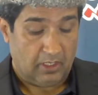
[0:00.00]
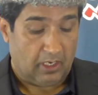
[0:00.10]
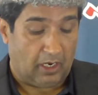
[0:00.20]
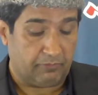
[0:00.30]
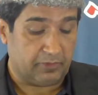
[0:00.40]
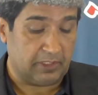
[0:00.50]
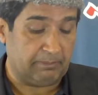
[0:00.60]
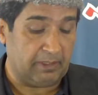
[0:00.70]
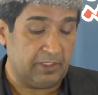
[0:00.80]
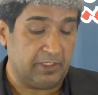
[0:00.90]
after
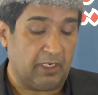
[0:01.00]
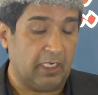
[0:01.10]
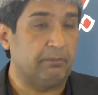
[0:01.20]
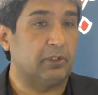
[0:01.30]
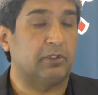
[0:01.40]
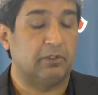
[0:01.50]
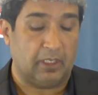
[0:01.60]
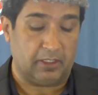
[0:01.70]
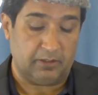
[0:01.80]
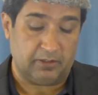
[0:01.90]
spending almost
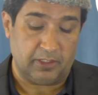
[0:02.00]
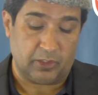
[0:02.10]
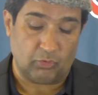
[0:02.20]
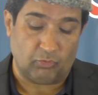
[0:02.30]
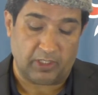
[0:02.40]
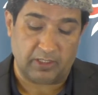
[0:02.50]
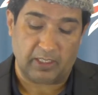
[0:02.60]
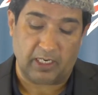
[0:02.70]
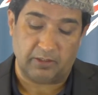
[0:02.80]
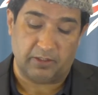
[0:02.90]
90 to
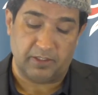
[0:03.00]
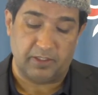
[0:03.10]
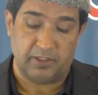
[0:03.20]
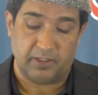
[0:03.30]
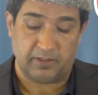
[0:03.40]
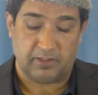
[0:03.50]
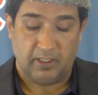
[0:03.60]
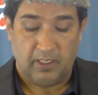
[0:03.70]
100 years